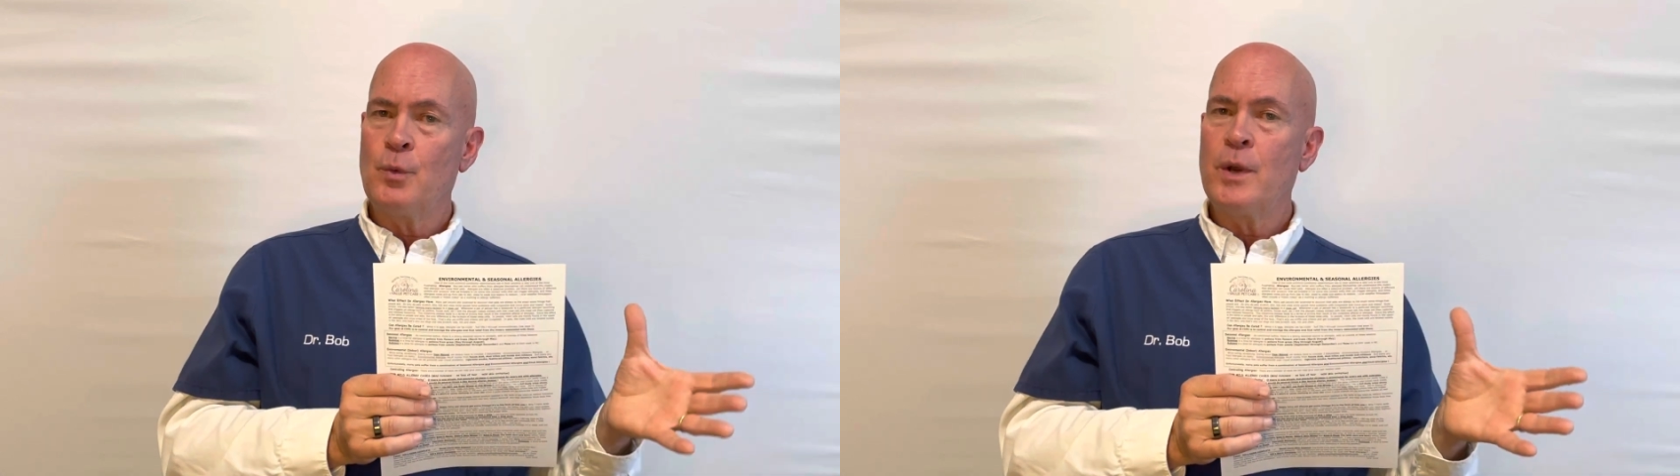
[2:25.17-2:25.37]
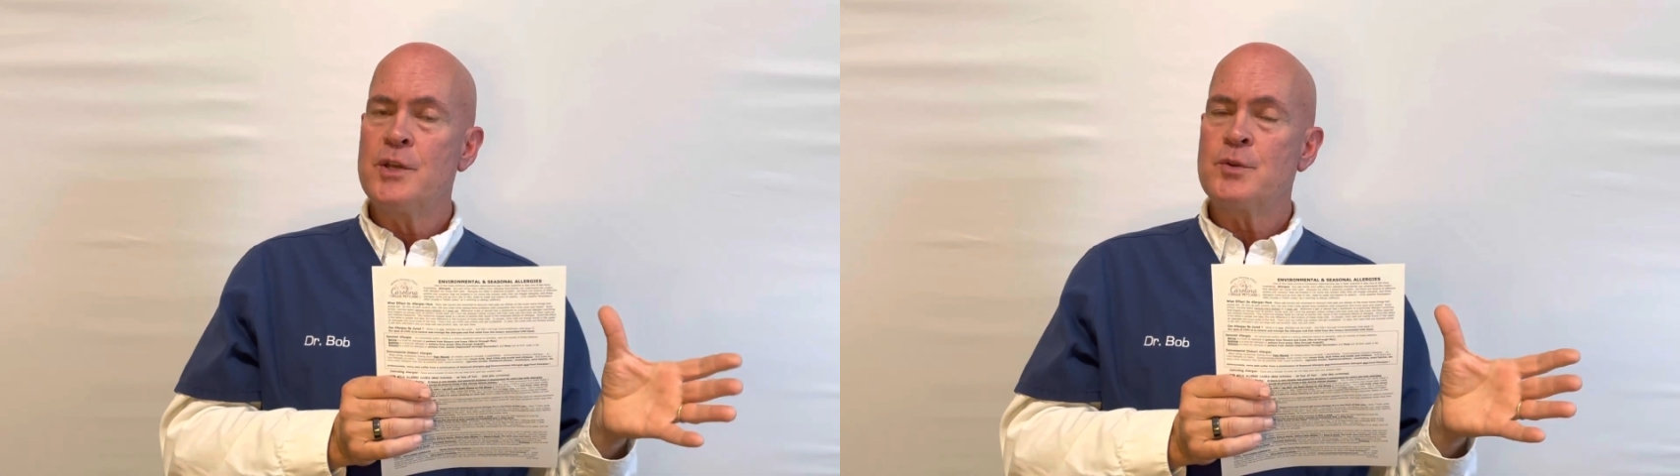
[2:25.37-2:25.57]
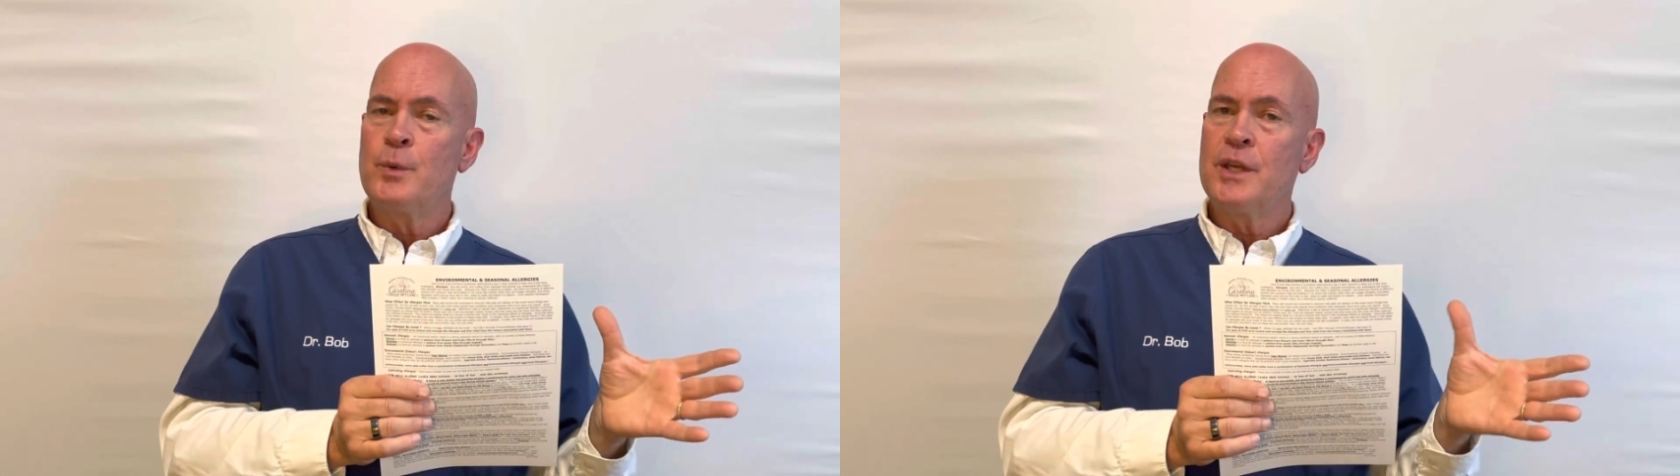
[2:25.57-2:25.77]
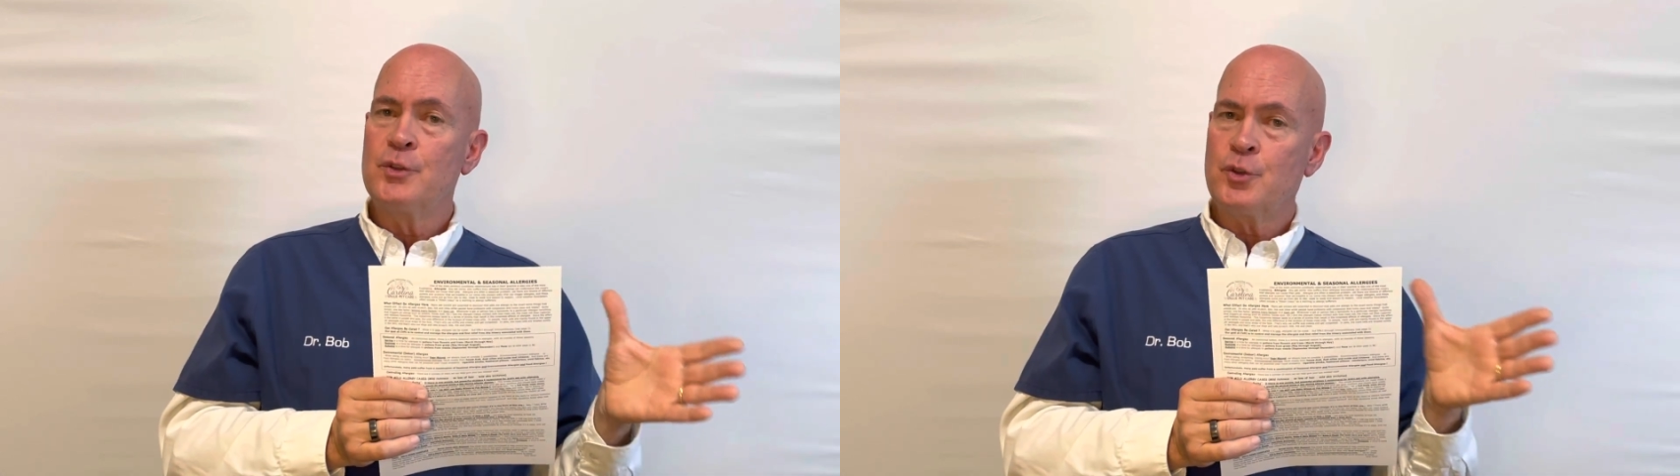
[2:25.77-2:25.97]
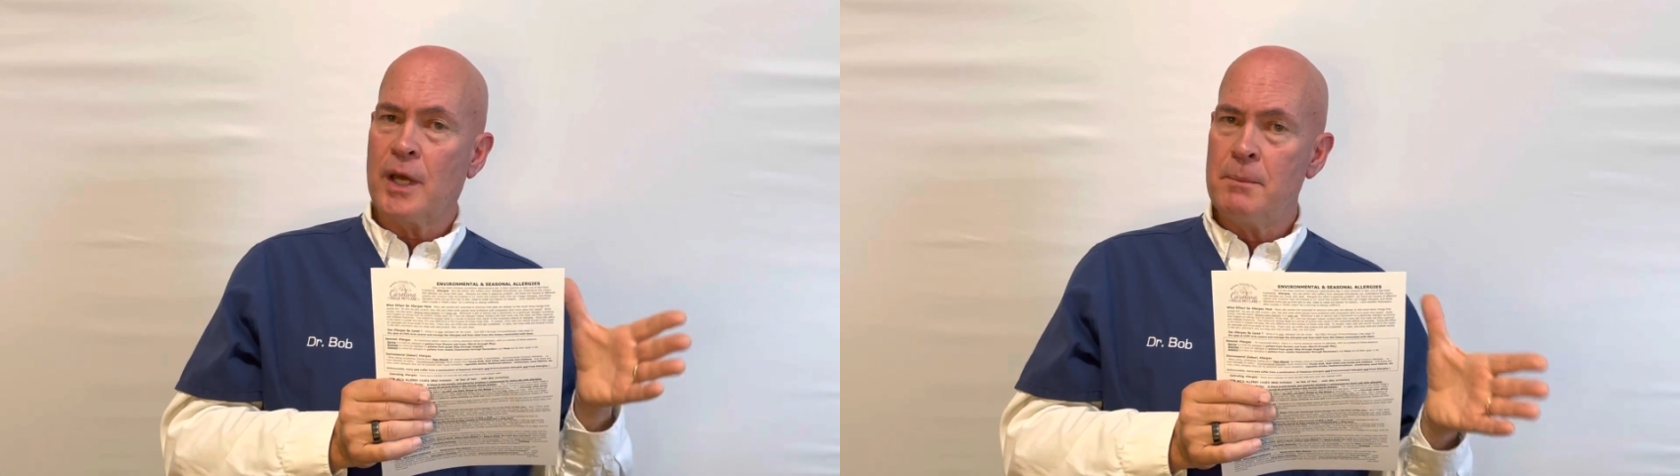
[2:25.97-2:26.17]
ways that we can
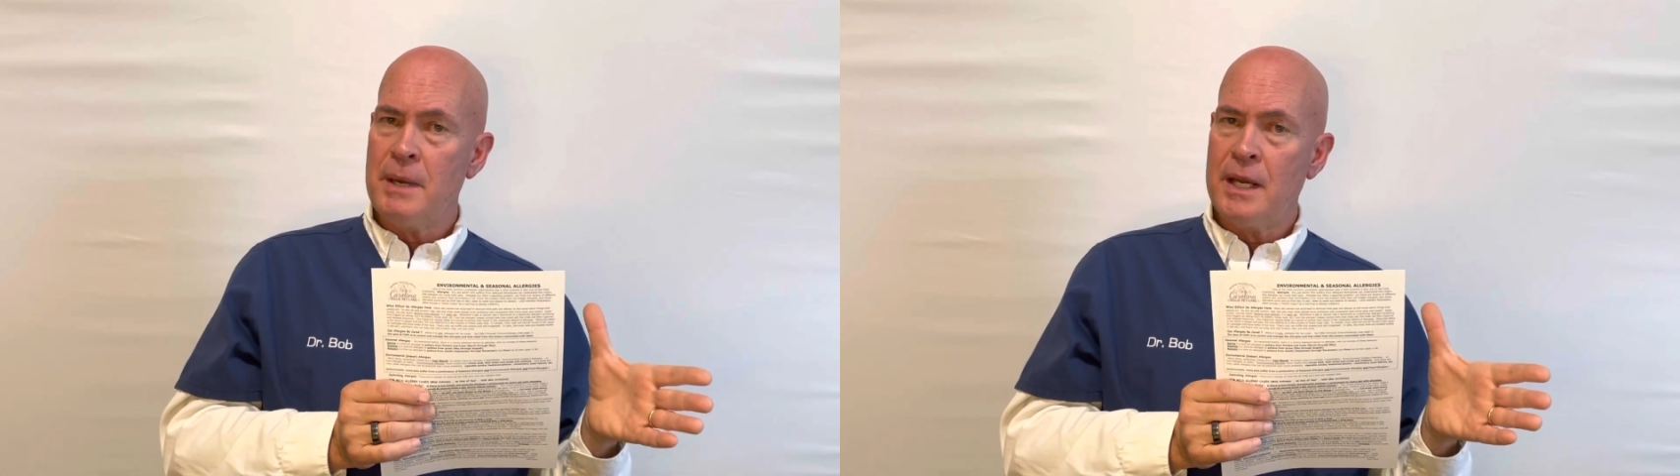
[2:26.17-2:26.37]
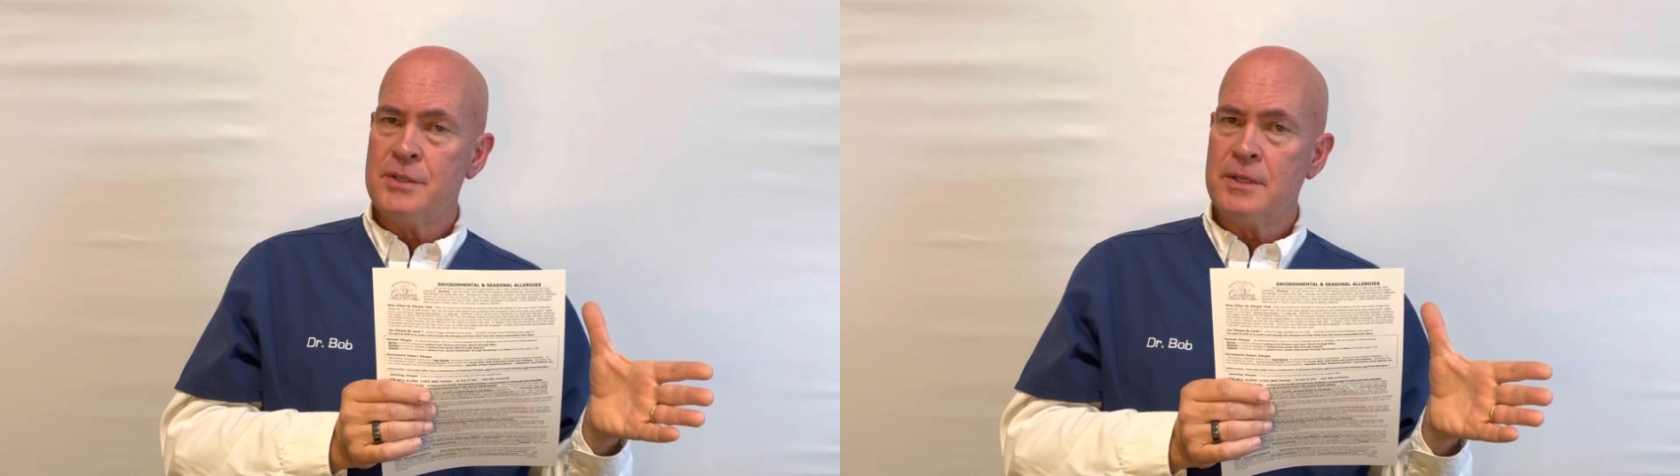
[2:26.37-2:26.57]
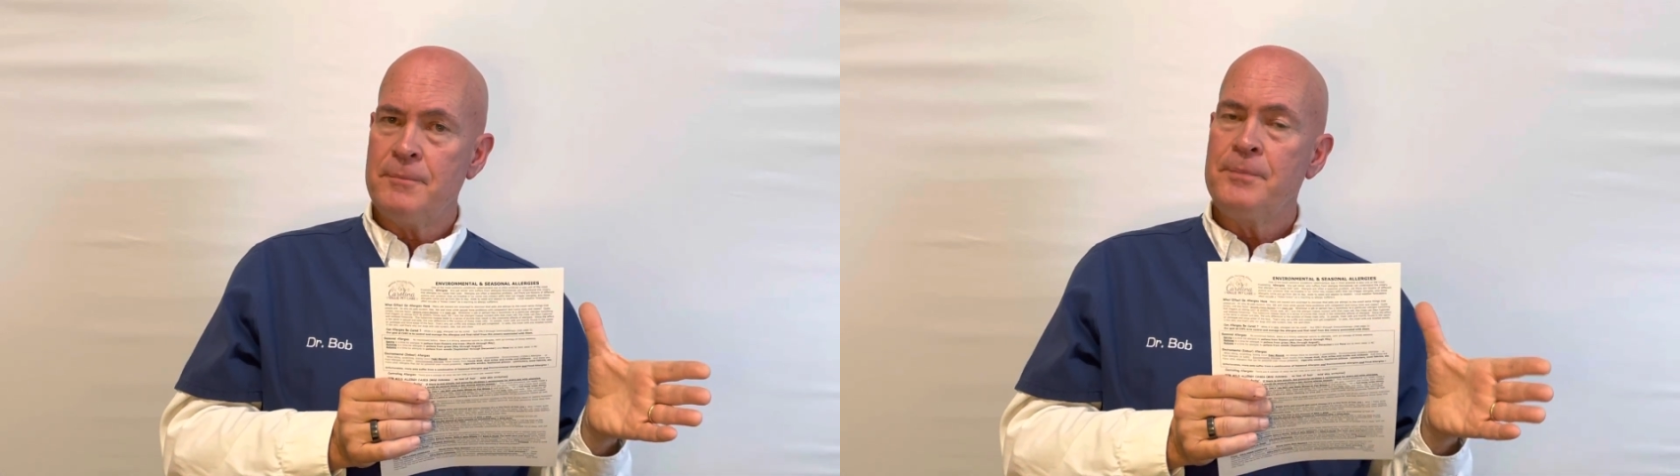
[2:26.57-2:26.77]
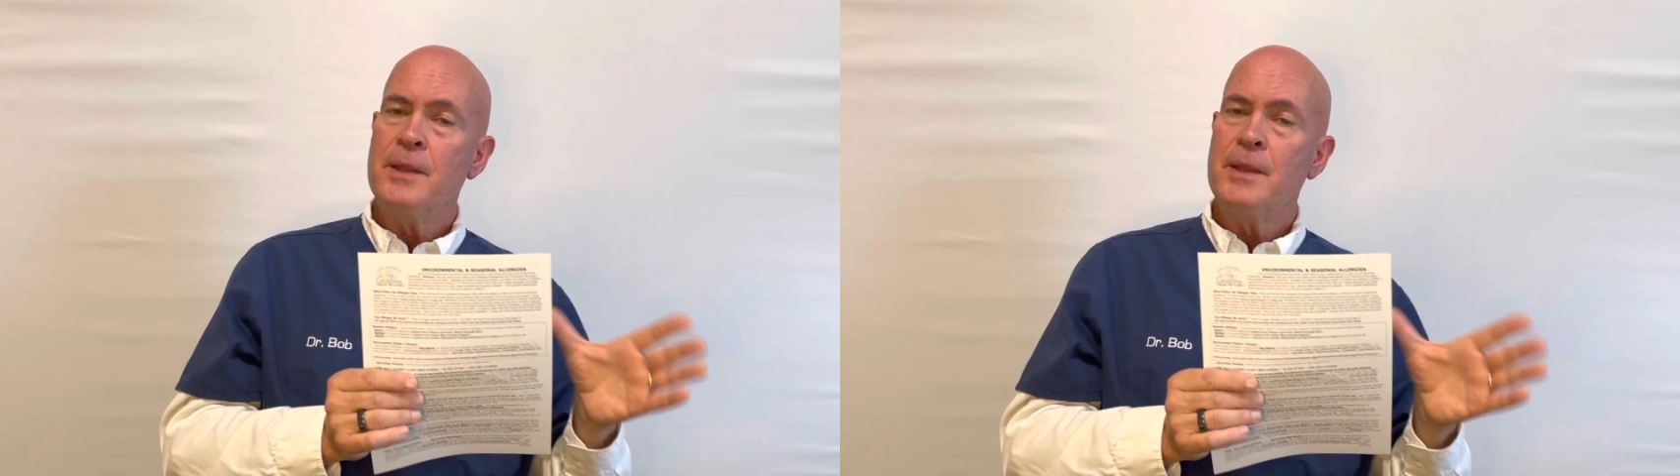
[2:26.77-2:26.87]
try to manage it.